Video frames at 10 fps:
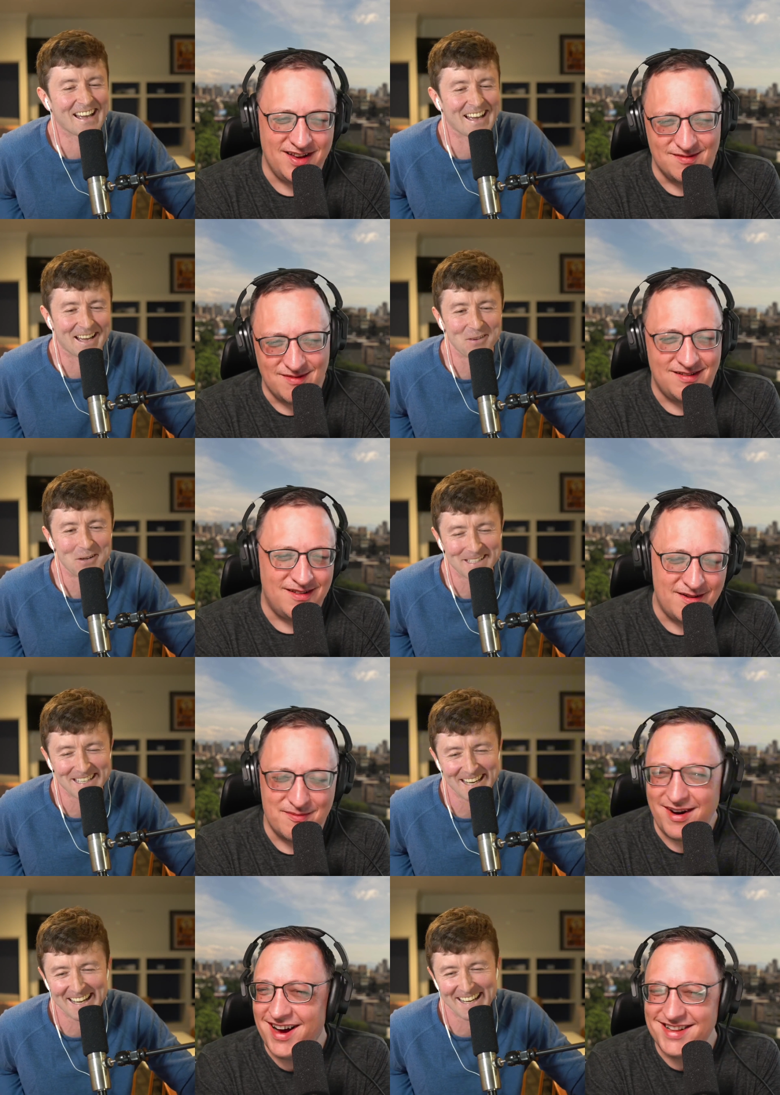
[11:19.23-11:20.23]
Speaker 1: I'm blah, all blah. set. It's
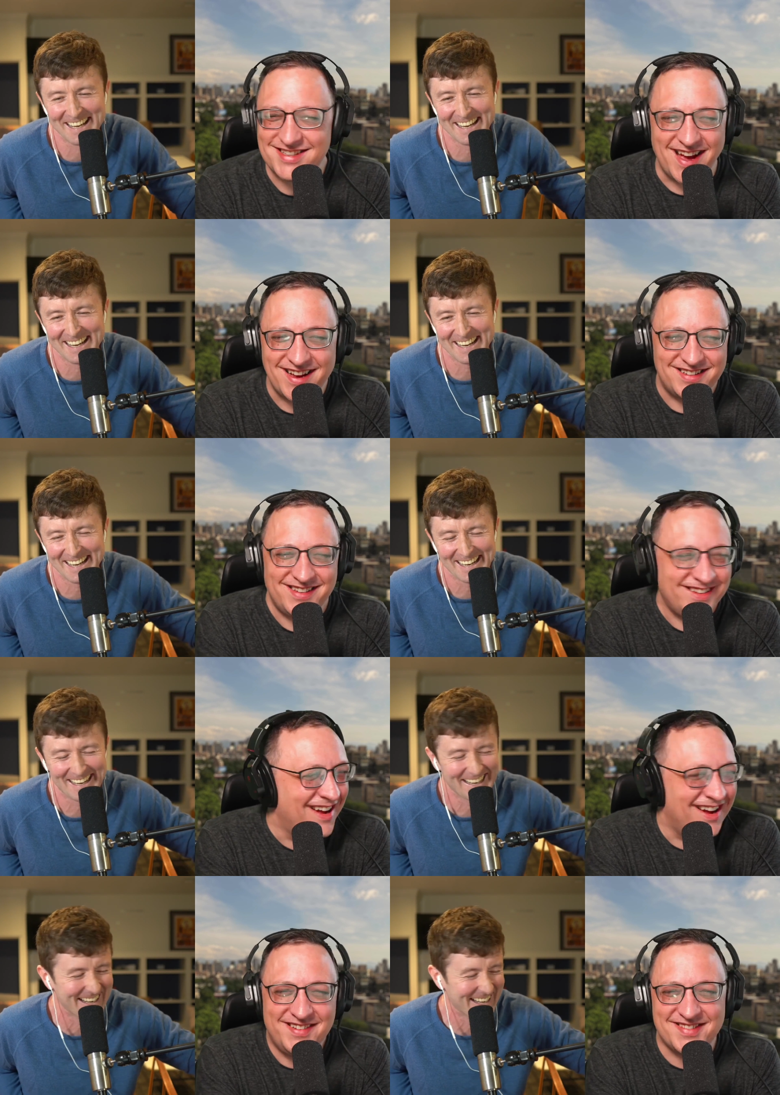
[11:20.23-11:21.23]
like, it's
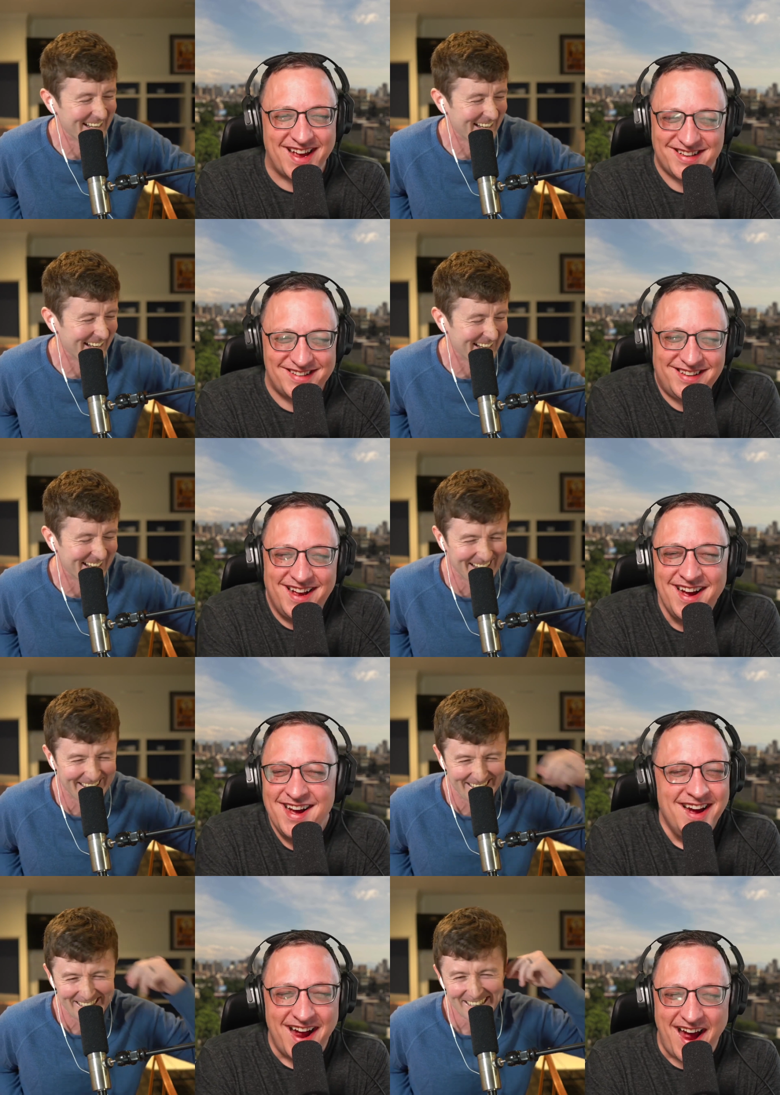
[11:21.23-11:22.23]
like, I
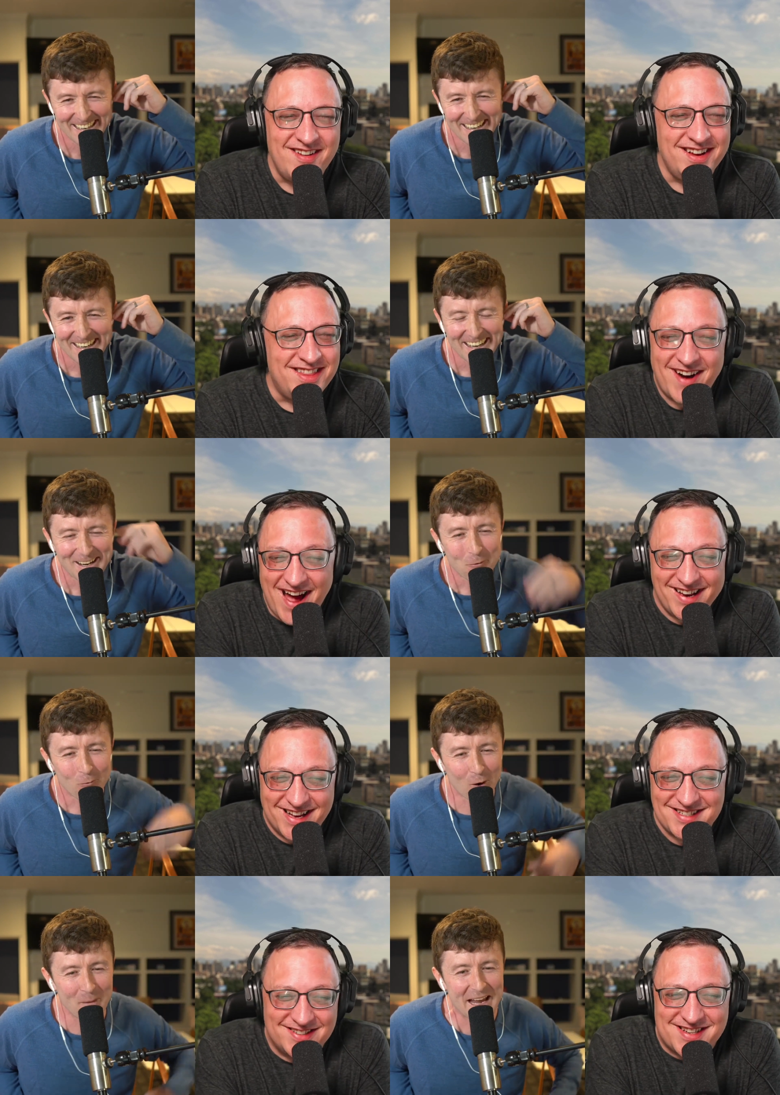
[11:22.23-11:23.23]
mean, the reality is we're
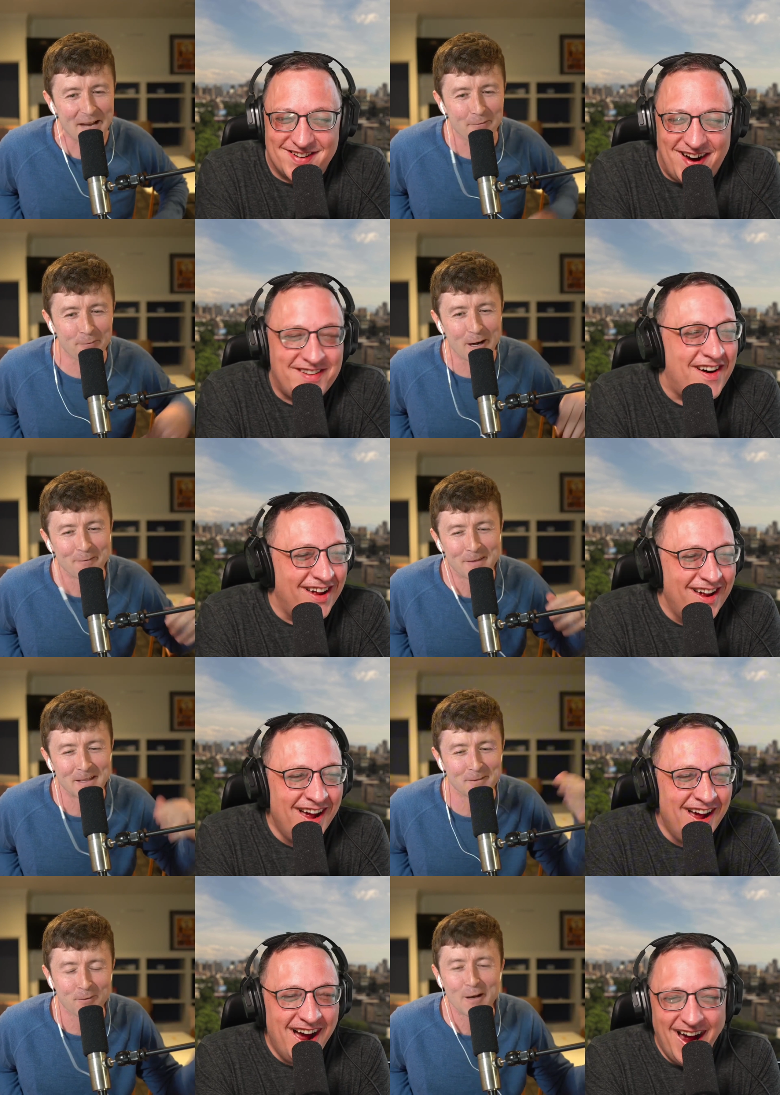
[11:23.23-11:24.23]
making all...
Speaker 2: fun of this
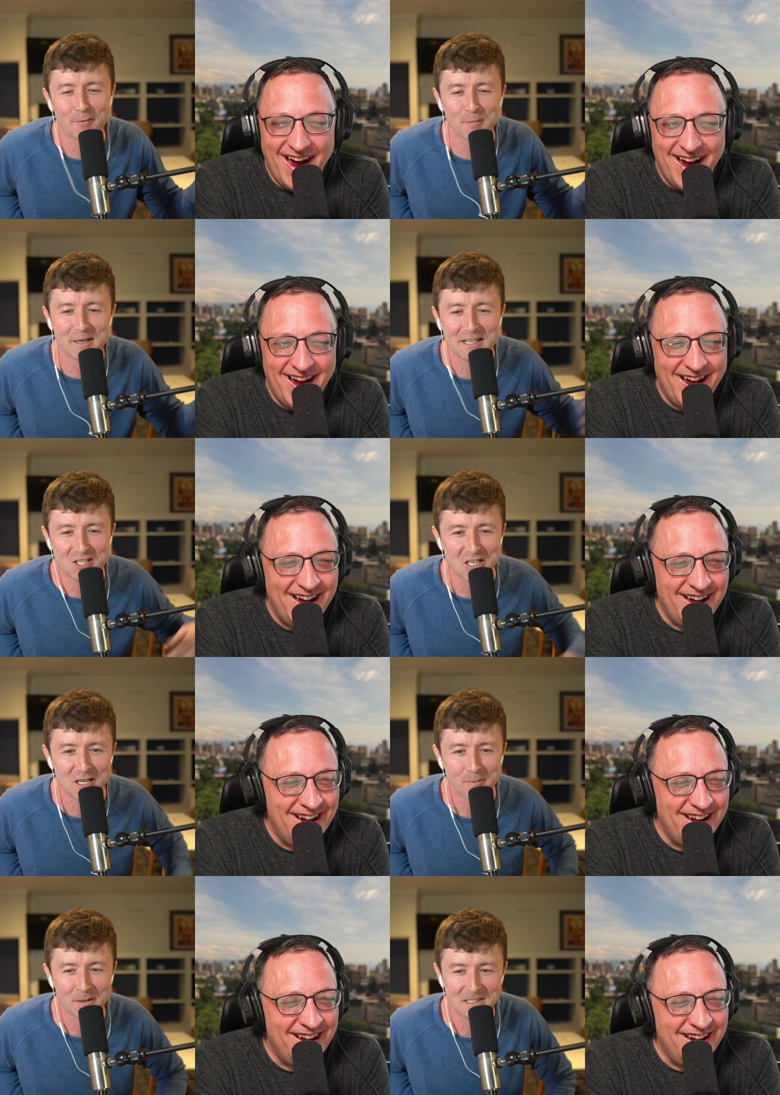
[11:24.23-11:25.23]
friend for being cheap. Is
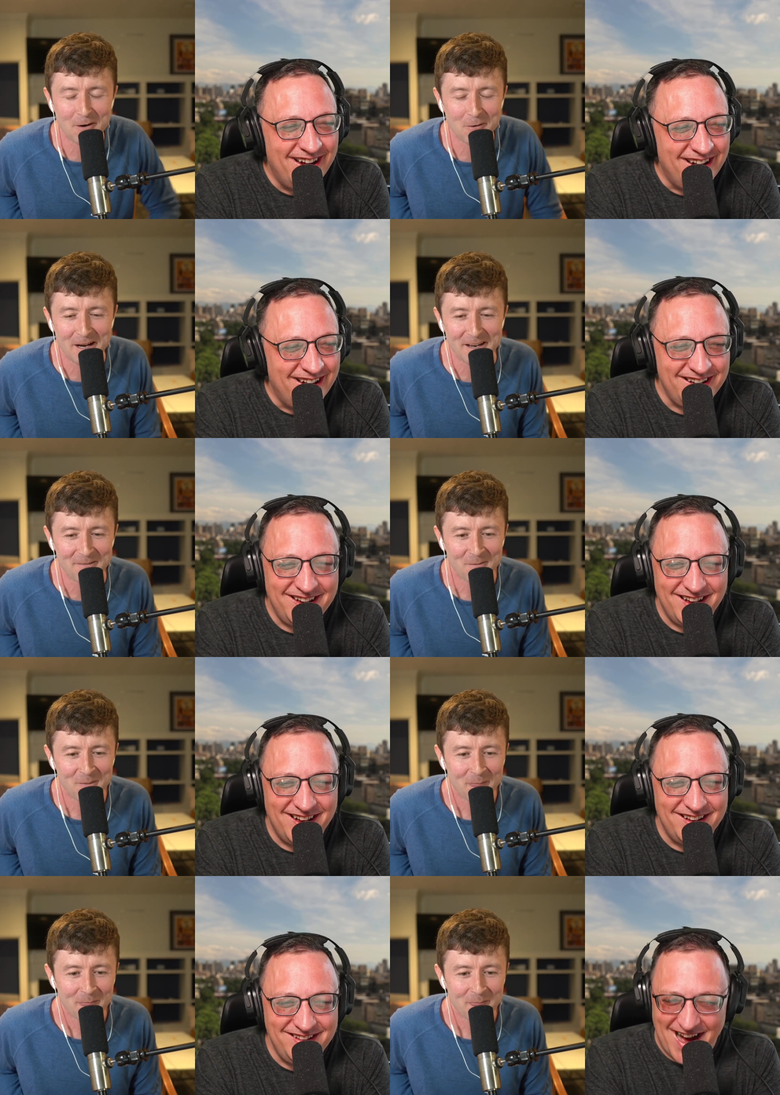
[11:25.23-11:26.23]
that right?
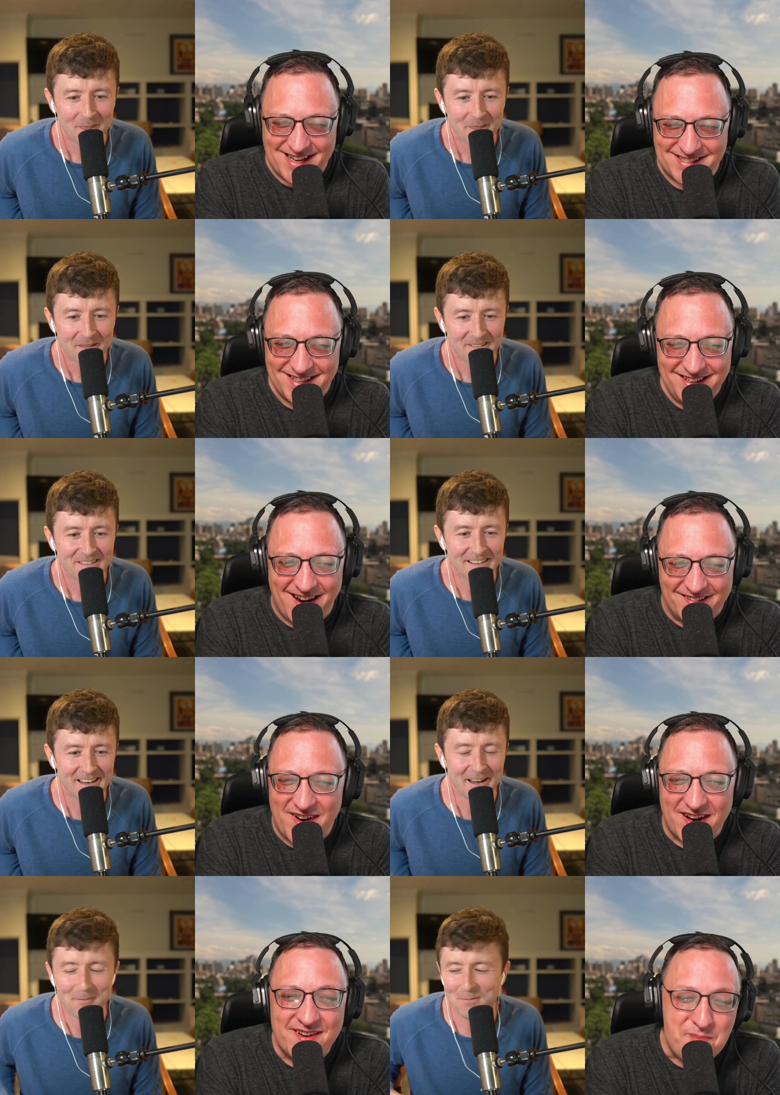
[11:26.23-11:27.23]
Speaker 1: Yes. No, but, yeah.
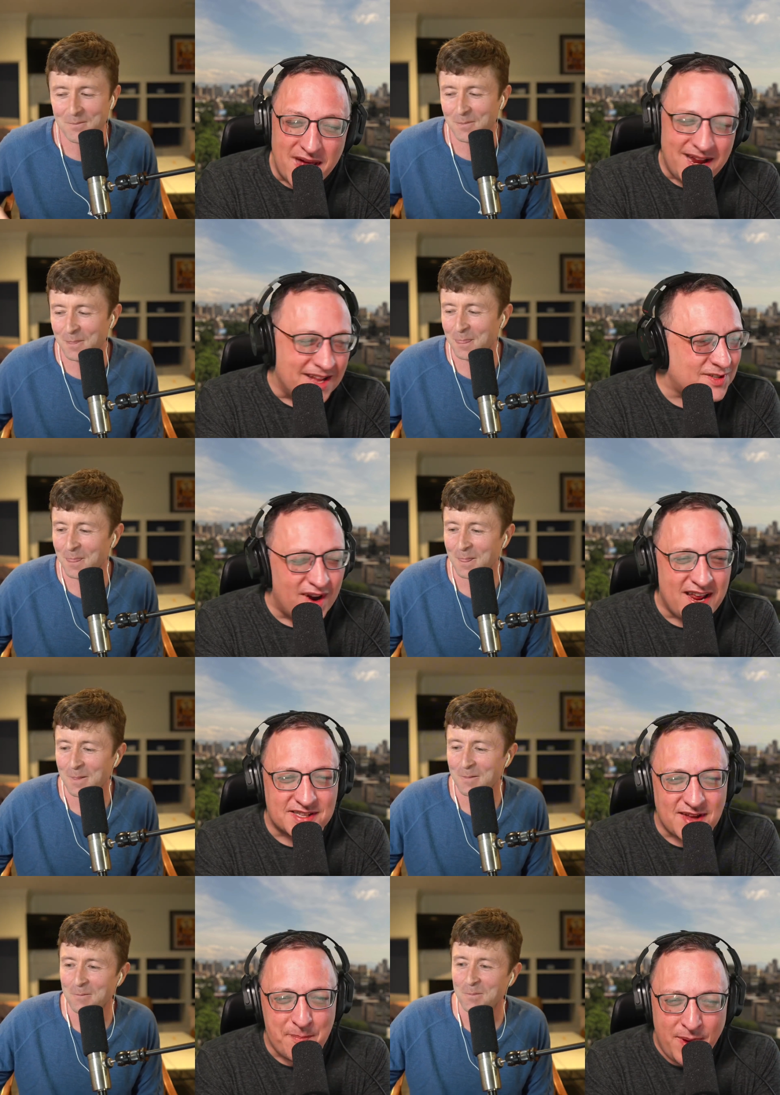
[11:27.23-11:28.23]
but it's funny. It's like
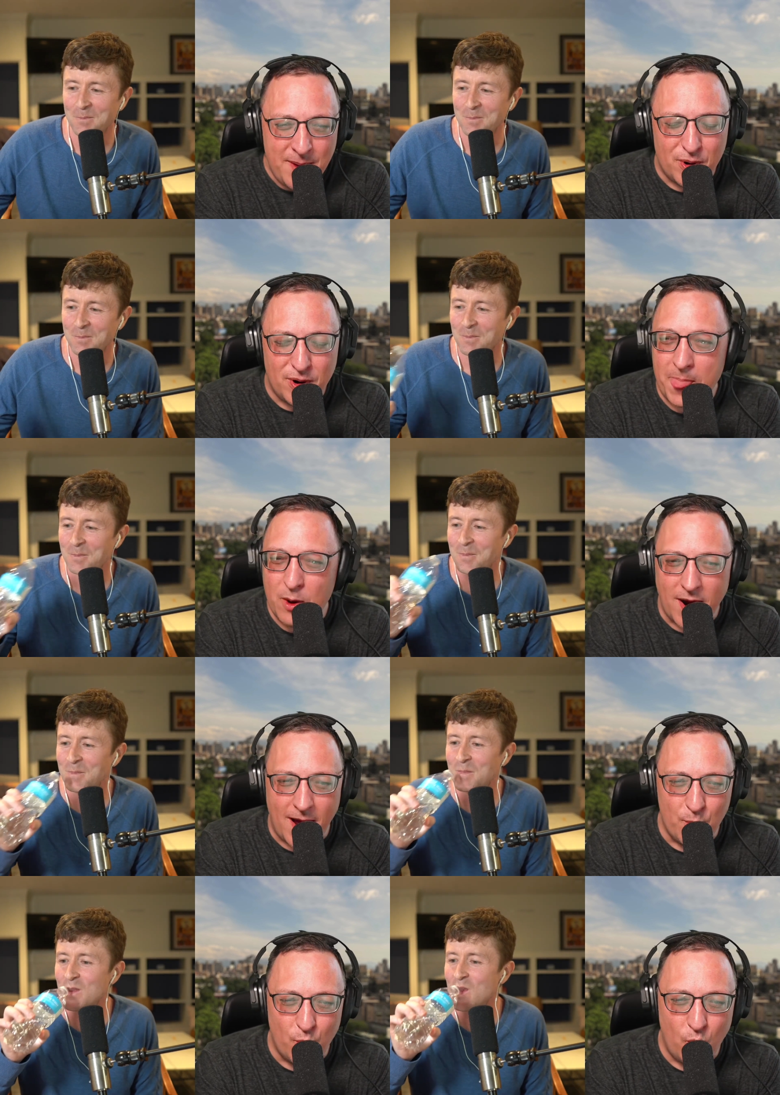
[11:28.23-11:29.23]
people, when I'm,